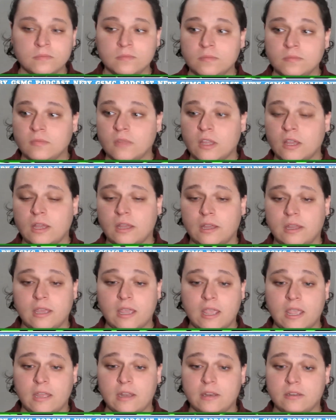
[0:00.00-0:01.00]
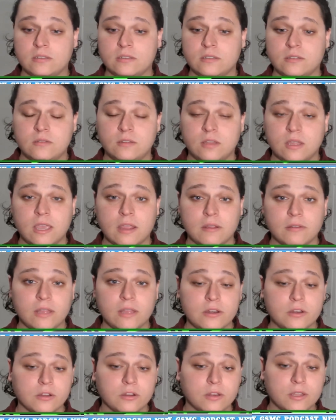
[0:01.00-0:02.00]
uh, and the Carolina
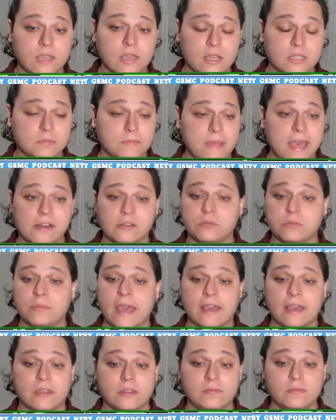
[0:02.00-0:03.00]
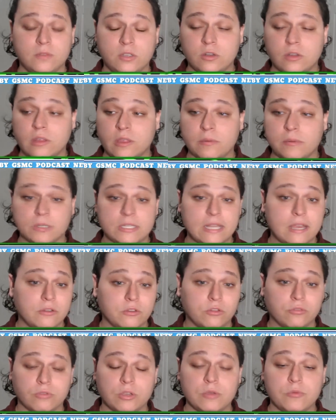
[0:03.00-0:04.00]
Hurricanes battled back. You know they were down
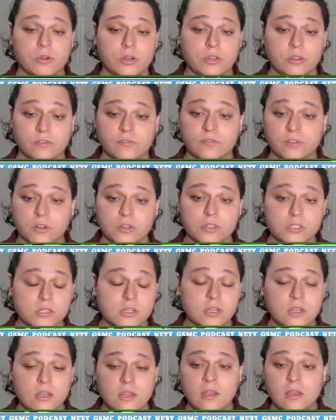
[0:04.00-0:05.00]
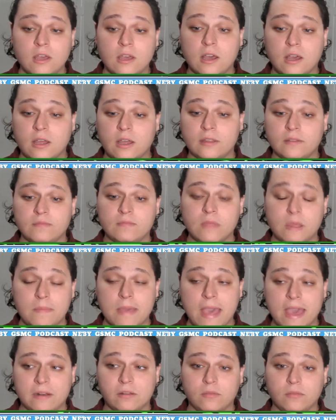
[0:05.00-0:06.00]
three one in the first. Uh, they
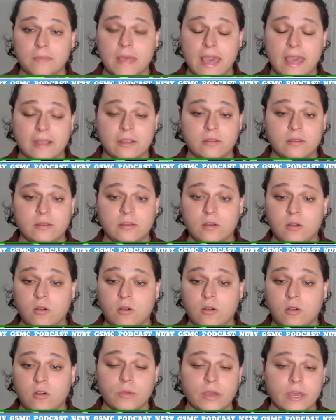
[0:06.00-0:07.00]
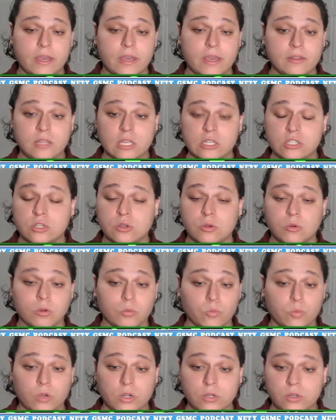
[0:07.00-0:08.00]
battled back all the way. They score
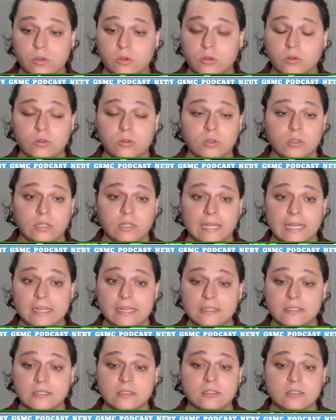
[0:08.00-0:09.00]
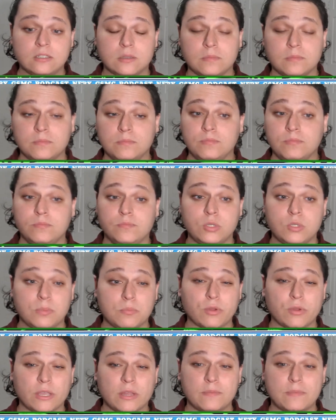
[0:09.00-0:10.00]
one goal late to to
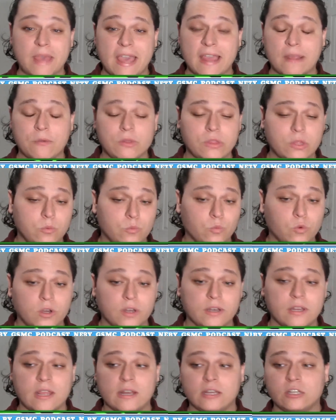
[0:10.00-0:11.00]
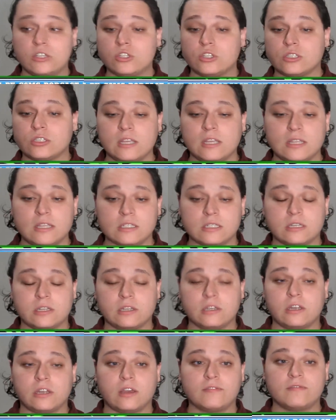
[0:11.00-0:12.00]
bring it back within one, and it just isn't
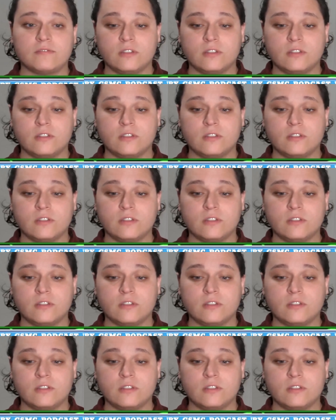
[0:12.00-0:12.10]
enough.